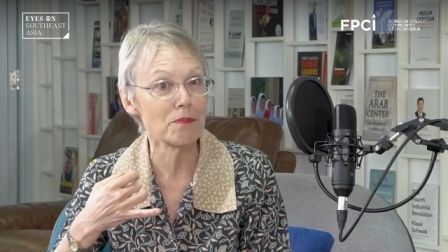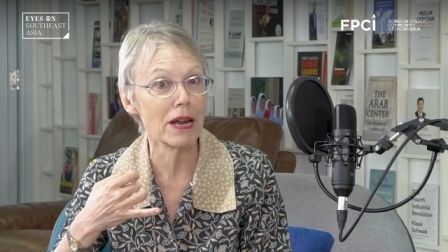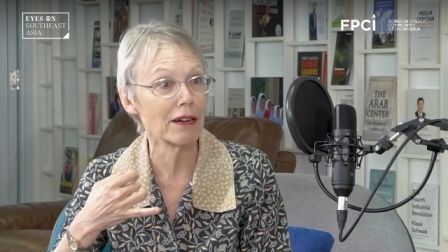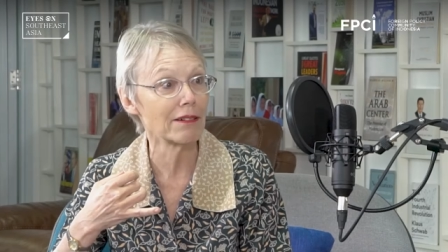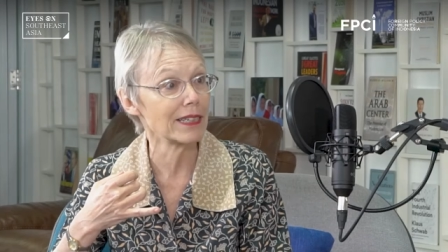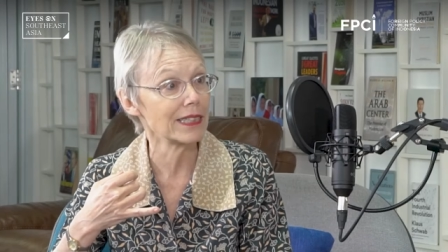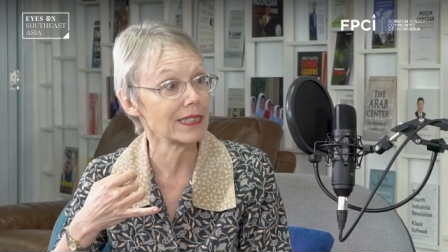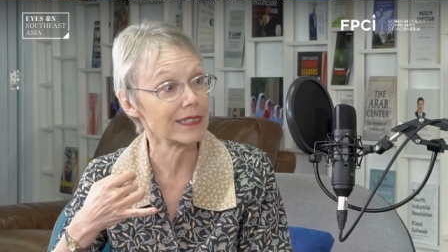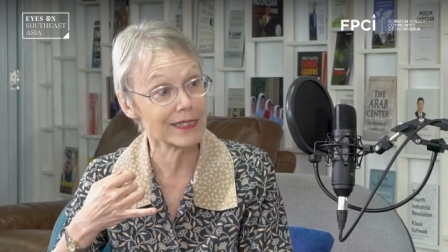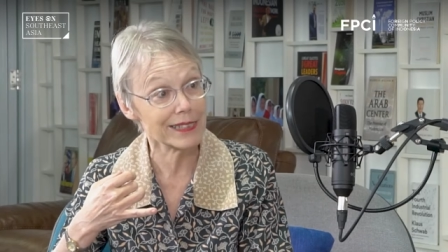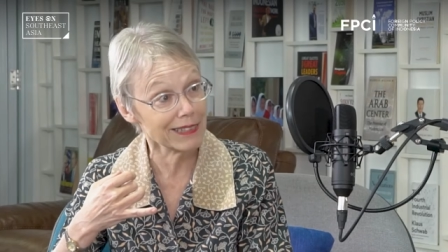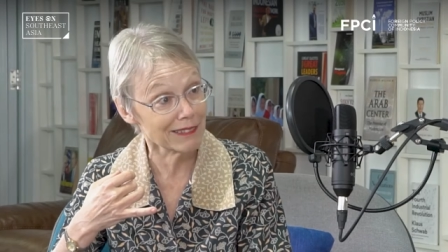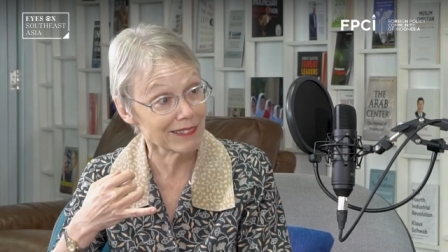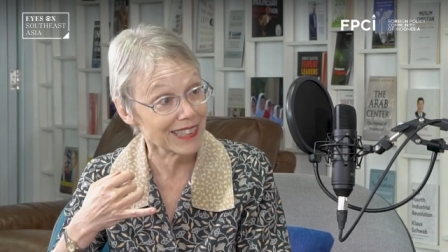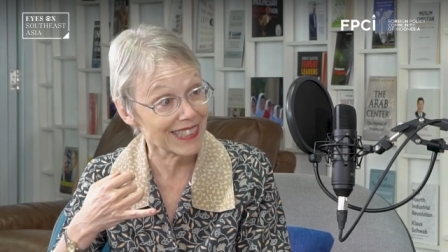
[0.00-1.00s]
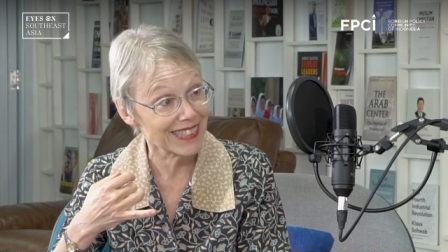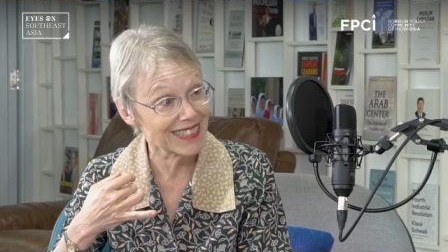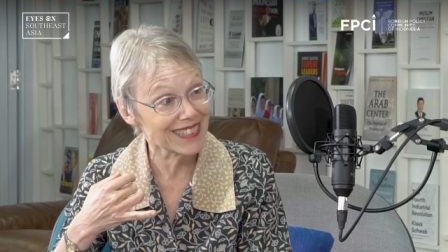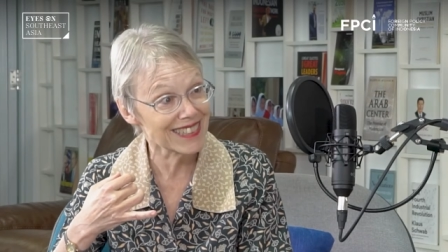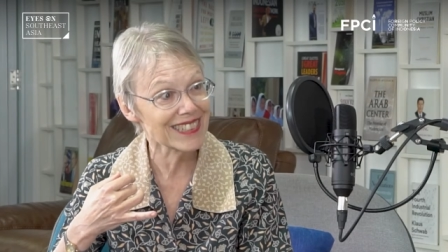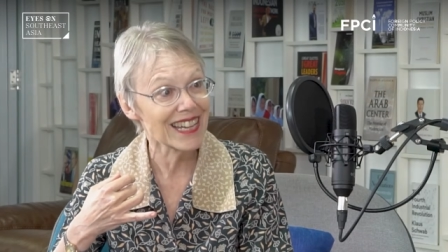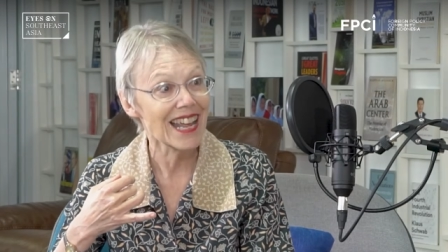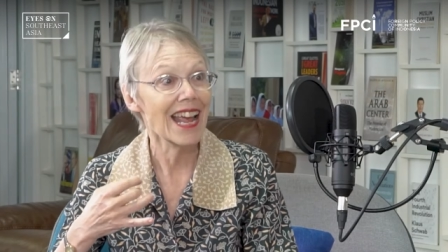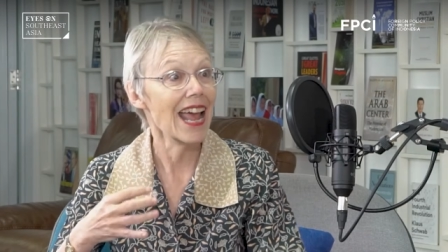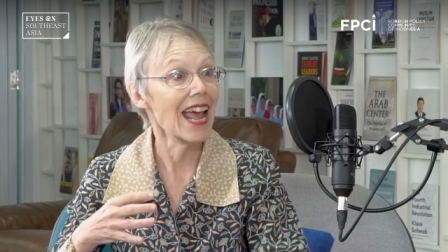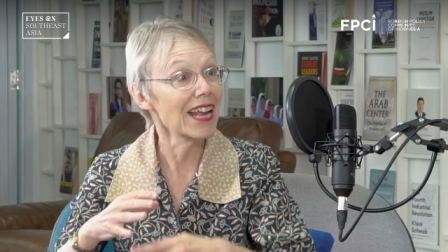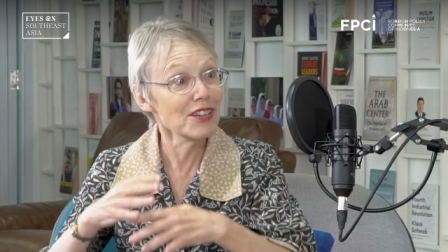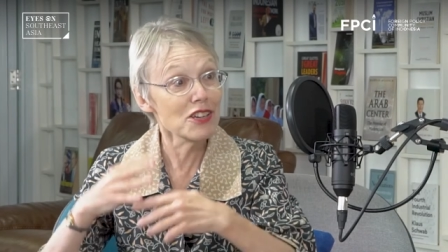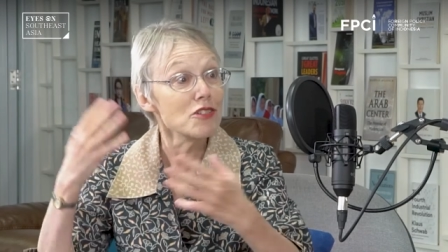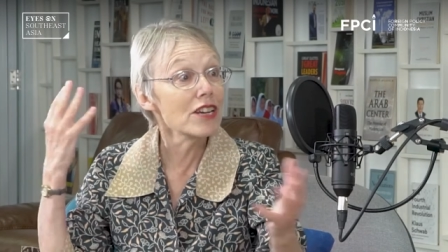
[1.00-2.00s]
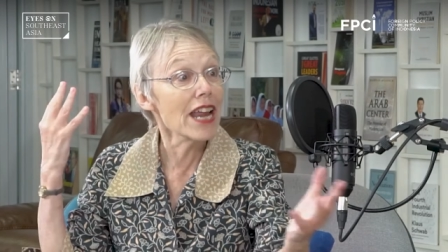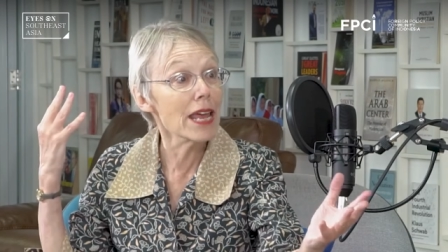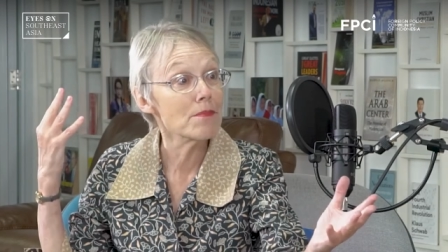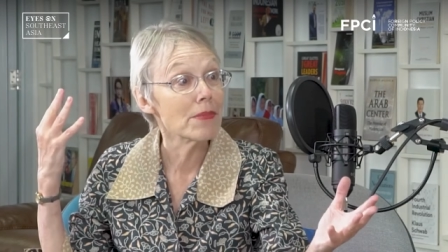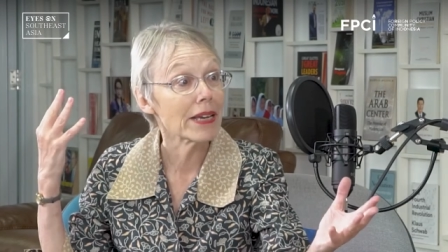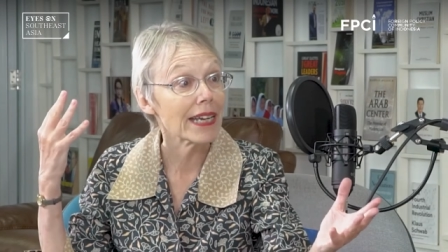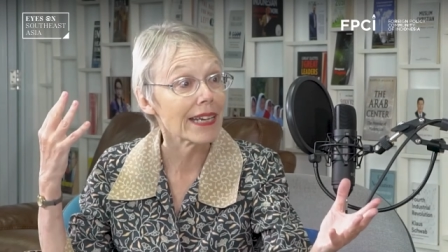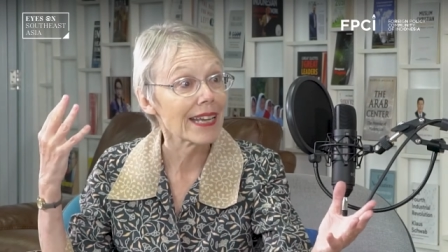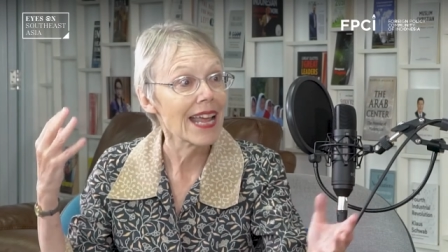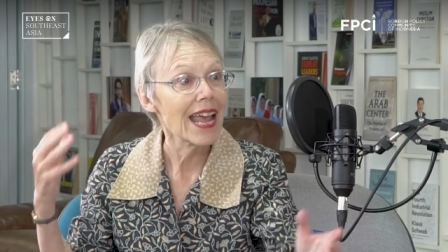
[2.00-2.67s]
married to Syrians, and you name it.